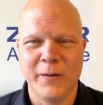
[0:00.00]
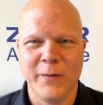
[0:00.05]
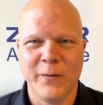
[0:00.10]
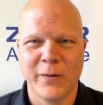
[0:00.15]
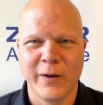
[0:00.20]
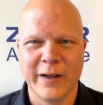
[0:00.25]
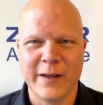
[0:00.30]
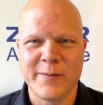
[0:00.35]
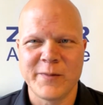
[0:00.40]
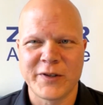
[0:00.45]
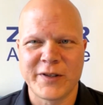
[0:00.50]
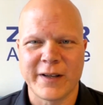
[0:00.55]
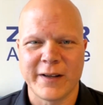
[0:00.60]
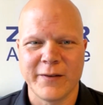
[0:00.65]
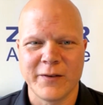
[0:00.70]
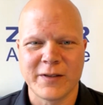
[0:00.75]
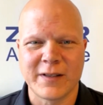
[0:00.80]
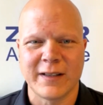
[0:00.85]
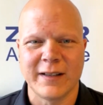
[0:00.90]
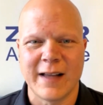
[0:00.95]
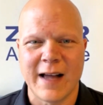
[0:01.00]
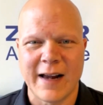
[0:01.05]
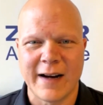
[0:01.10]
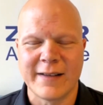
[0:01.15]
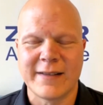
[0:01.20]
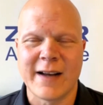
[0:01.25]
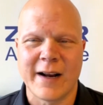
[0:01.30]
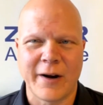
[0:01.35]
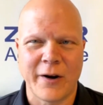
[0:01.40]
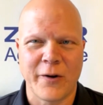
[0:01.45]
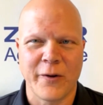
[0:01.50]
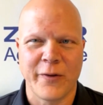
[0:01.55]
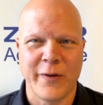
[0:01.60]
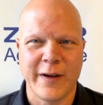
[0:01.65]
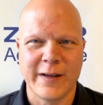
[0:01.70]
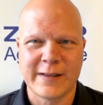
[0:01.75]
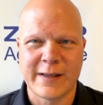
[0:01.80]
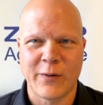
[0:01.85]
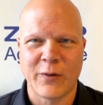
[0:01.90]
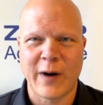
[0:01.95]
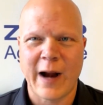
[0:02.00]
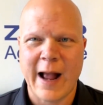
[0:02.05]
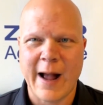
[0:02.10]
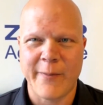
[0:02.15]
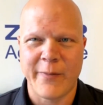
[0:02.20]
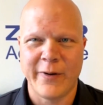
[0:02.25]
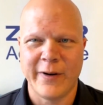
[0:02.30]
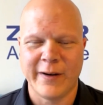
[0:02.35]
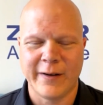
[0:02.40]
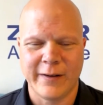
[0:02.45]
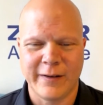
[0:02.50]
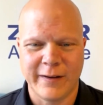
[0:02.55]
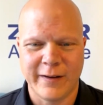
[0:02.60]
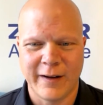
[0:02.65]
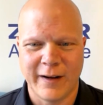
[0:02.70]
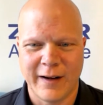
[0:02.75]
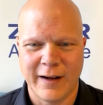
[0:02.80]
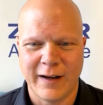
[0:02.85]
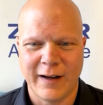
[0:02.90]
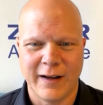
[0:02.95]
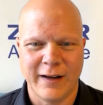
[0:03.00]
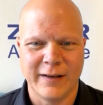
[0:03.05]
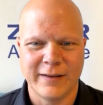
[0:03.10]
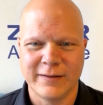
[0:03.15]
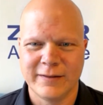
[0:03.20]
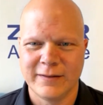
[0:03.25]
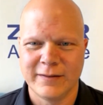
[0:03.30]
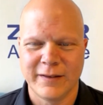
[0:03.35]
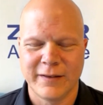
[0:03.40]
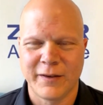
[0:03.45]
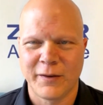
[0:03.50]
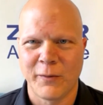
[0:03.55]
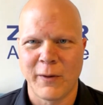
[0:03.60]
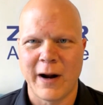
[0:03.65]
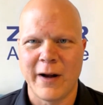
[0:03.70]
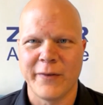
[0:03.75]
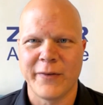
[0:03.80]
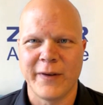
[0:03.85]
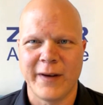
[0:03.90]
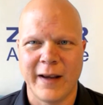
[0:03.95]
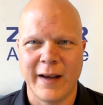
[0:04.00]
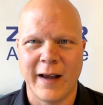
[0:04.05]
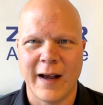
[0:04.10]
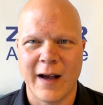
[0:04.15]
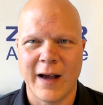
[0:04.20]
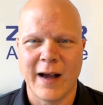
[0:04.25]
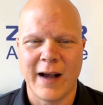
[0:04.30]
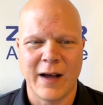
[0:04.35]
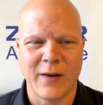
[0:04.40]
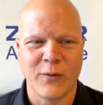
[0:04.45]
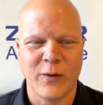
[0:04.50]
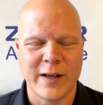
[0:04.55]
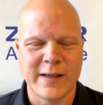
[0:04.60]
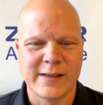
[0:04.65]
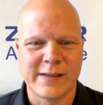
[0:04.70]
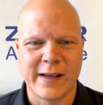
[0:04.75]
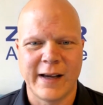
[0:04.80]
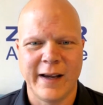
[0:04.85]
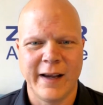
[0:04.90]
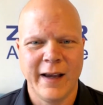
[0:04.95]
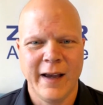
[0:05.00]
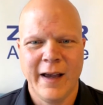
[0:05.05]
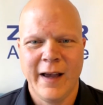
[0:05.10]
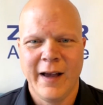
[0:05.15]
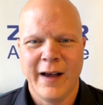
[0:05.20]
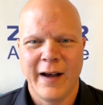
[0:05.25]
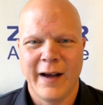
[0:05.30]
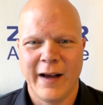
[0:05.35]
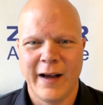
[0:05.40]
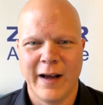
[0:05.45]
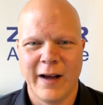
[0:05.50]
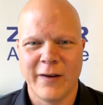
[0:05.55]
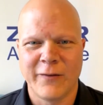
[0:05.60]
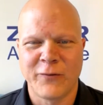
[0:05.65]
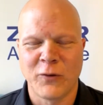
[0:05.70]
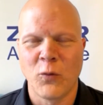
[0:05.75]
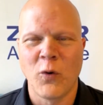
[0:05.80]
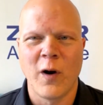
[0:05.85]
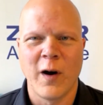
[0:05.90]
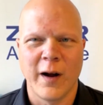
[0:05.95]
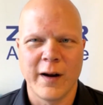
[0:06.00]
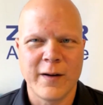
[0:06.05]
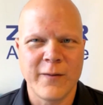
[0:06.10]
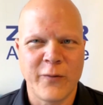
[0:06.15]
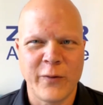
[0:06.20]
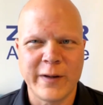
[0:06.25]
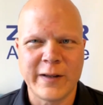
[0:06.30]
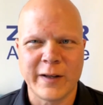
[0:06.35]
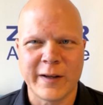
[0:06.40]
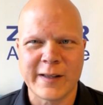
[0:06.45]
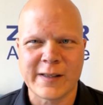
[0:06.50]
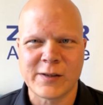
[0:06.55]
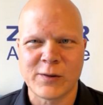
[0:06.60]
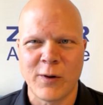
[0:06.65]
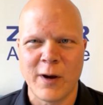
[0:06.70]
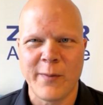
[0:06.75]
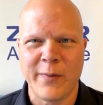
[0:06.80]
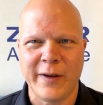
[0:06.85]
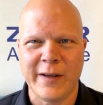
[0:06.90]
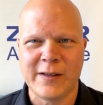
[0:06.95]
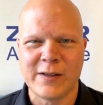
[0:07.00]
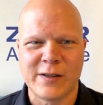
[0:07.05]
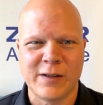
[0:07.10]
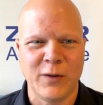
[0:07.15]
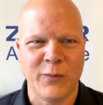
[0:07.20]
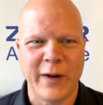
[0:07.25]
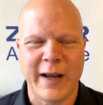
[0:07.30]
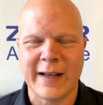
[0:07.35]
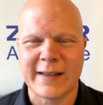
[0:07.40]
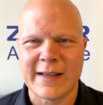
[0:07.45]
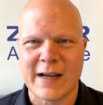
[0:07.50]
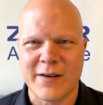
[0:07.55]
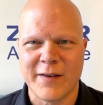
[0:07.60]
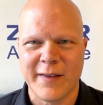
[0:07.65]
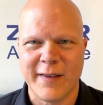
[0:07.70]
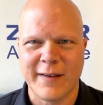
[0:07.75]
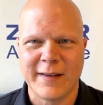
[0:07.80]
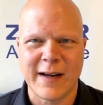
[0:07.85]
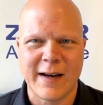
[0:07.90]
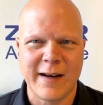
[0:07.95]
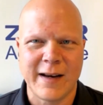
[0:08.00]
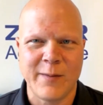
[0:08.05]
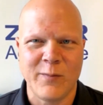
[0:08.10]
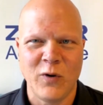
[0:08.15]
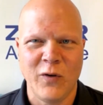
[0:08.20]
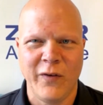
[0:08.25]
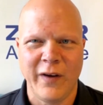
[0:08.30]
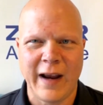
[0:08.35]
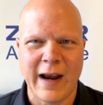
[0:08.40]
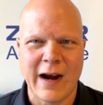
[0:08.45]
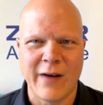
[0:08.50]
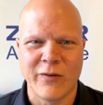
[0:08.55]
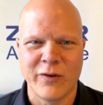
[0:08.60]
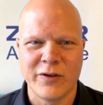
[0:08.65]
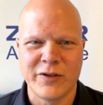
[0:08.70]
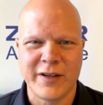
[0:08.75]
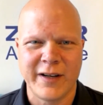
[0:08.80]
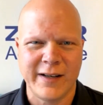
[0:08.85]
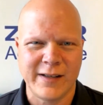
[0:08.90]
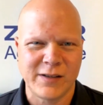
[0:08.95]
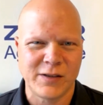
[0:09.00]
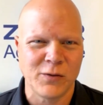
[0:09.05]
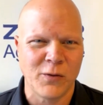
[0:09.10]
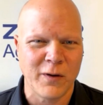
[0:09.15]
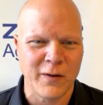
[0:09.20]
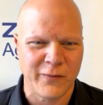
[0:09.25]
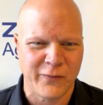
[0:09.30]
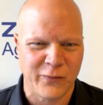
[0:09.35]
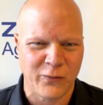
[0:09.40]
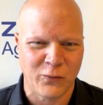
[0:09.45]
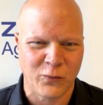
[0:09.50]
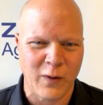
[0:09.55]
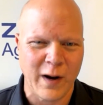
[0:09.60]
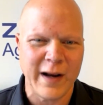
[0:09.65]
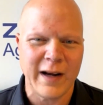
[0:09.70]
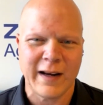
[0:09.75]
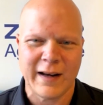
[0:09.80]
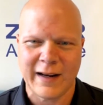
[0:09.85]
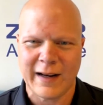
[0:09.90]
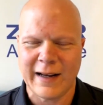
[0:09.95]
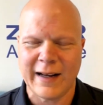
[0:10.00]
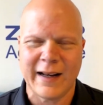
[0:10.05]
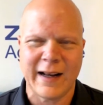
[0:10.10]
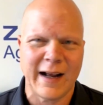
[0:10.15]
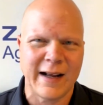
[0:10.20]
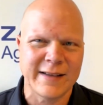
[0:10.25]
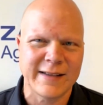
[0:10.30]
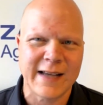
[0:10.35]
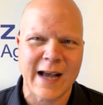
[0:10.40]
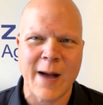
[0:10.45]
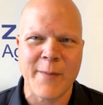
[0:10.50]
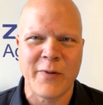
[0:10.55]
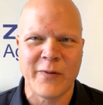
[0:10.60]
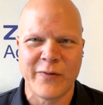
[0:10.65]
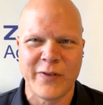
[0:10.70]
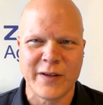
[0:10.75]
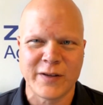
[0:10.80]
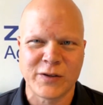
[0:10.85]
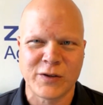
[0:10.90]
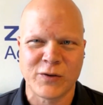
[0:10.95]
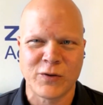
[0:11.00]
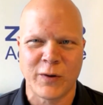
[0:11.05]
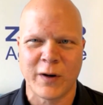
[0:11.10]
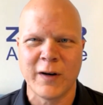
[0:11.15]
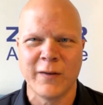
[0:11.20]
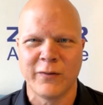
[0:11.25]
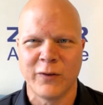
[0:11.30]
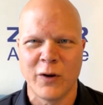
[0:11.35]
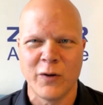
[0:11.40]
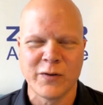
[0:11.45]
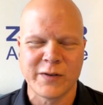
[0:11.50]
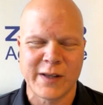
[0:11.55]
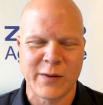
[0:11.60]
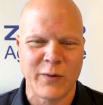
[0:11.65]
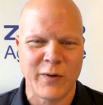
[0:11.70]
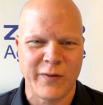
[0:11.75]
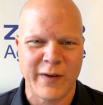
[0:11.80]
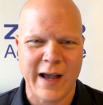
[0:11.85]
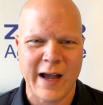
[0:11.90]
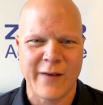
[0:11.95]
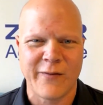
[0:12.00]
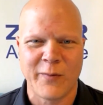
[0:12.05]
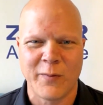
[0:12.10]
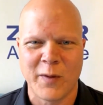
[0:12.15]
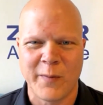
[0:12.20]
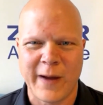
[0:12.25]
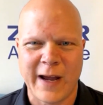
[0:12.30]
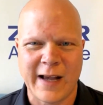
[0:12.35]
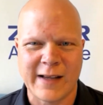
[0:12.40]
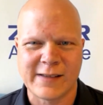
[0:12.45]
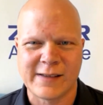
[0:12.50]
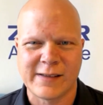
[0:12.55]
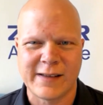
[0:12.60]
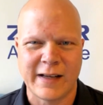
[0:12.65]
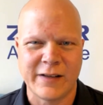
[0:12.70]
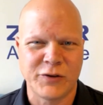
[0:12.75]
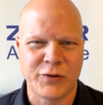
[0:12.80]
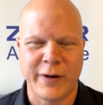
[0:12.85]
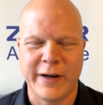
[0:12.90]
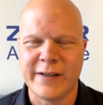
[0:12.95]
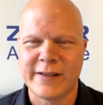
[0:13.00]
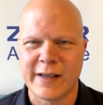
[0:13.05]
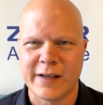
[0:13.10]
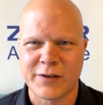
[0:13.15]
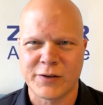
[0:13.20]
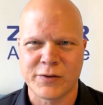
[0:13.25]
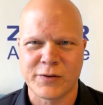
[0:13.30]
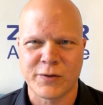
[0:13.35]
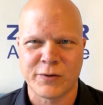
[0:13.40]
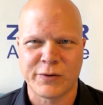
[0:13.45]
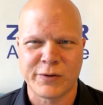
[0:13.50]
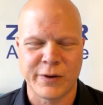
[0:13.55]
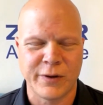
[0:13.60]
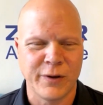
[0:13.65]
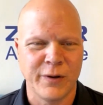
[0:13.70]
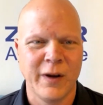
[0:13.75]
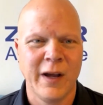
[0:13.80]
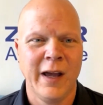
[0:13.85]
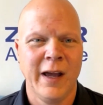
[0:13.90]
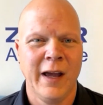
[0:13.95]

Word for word: really, Michelle, there's a lot of technical things that were happening throughout the day on Wednesday. For one, if we look at soybeans, we got down to the 10-day moving average, and it's sort of right on top of the string of lows that we've had from the past 10 trade sessions or so.